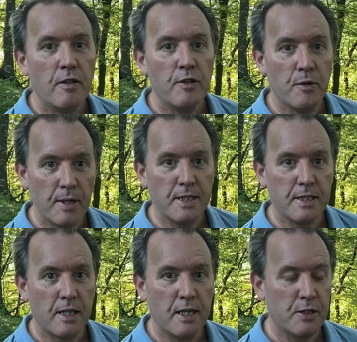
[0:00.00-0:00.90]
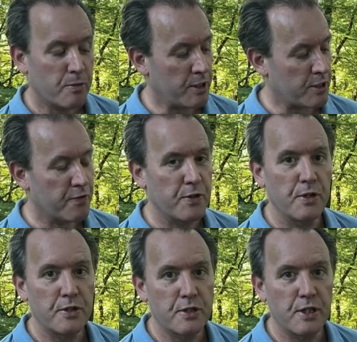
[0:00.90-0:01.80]
the reason I switched
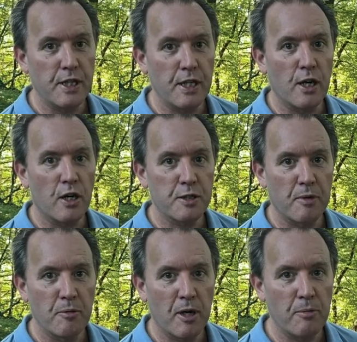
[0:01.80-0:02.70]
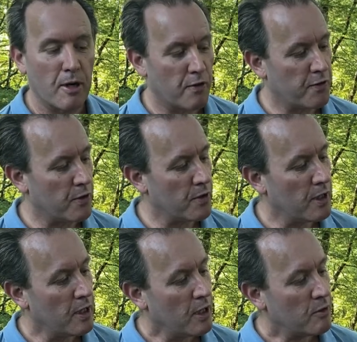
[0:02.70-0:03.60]
to the Osmo Mobile 4
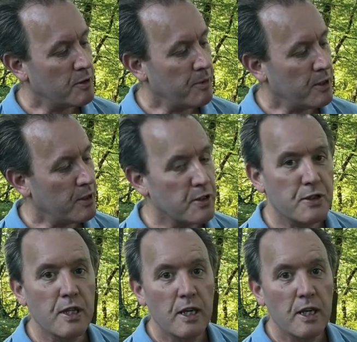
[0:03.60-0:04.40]
was because